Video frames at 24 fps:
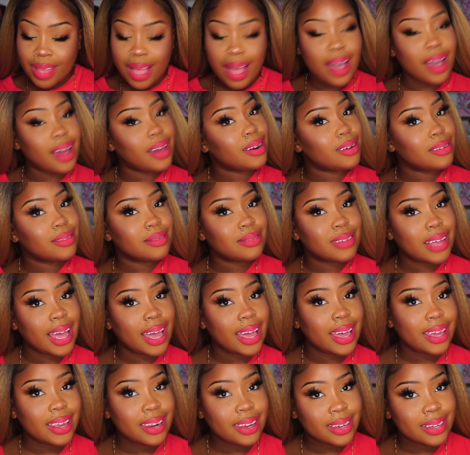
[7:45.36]
I don't
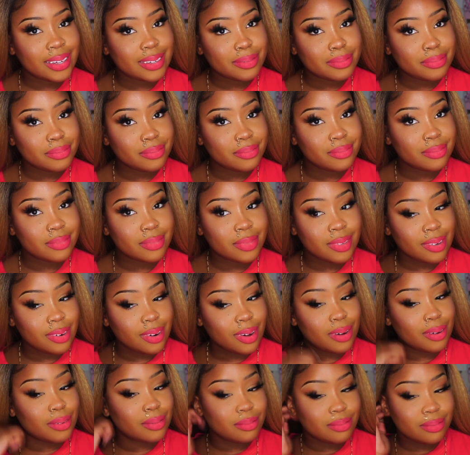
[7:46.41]
hate it, you
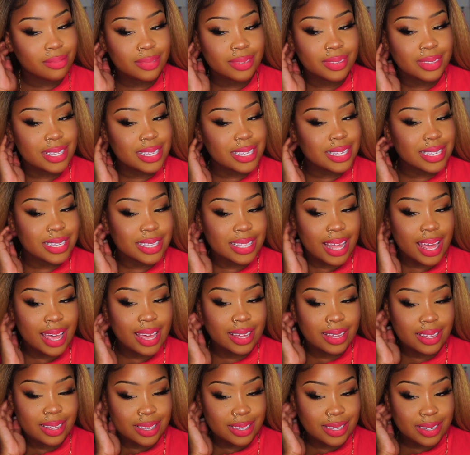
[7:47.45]
know? This is
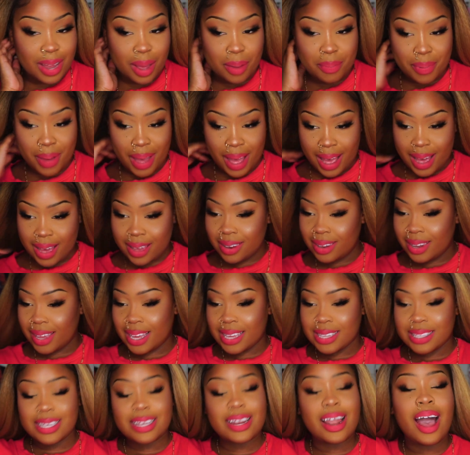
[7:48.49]
like, it's not bad. Like
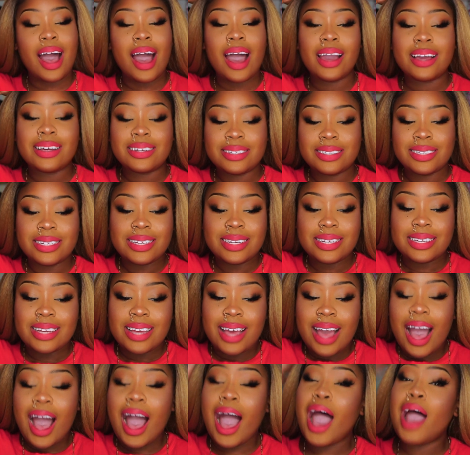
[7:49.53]
I said,
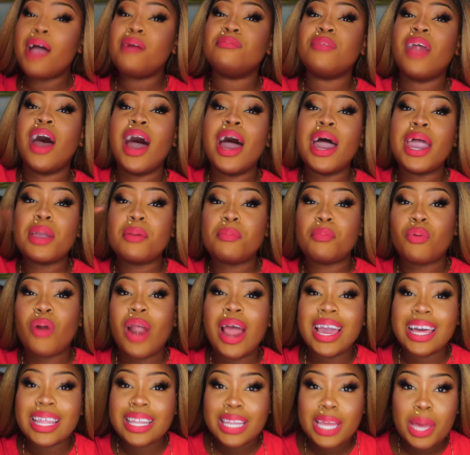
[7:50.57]
I'm not a
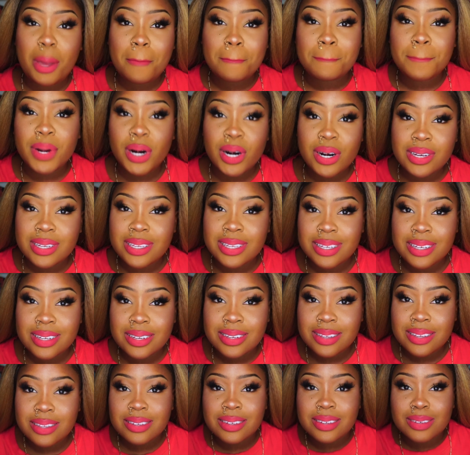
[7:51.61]
bright lip person.
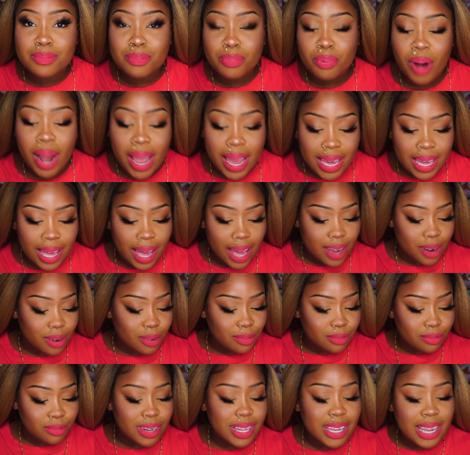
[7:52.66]
This looks bright. I
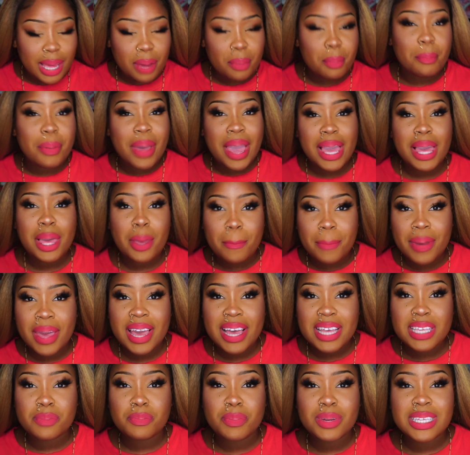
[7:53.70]
don't really like pinky
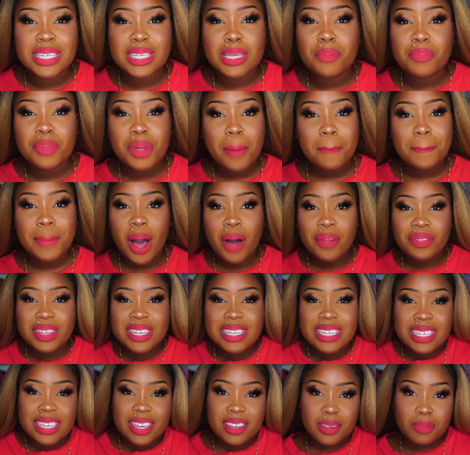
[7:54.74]
pinks, but something about
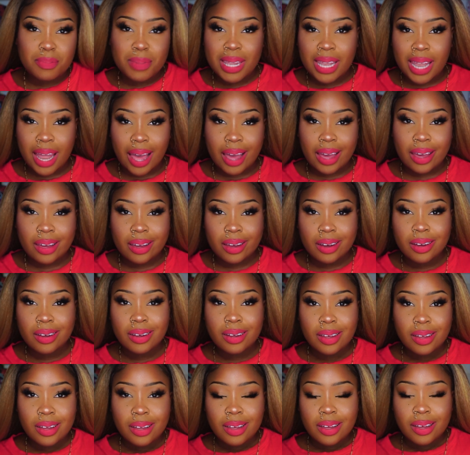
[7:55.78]
this gives me like
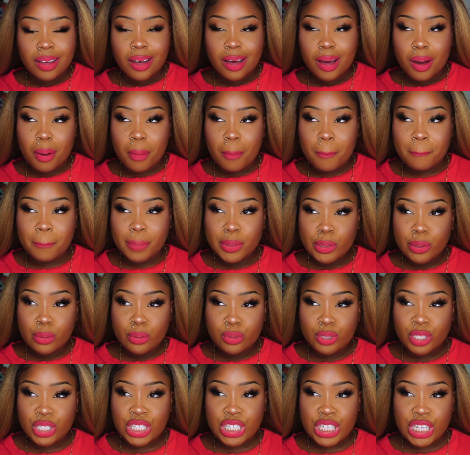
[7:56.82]

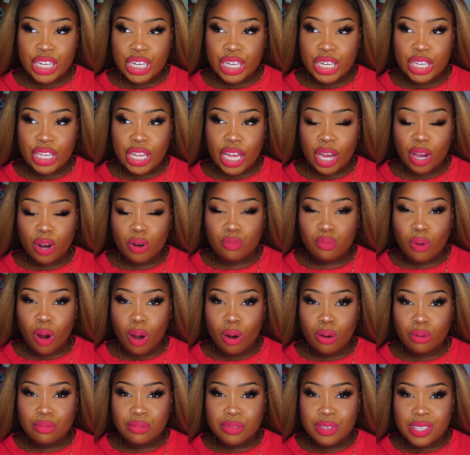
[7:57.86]
bougie, like
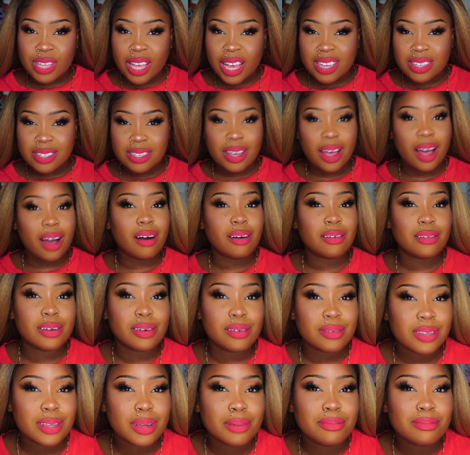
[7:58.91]
grown sexy. I don't know,
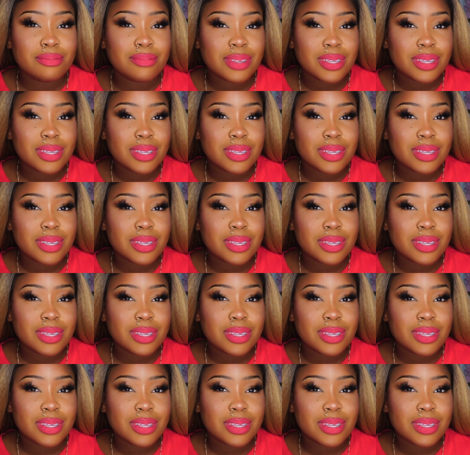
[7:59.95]
something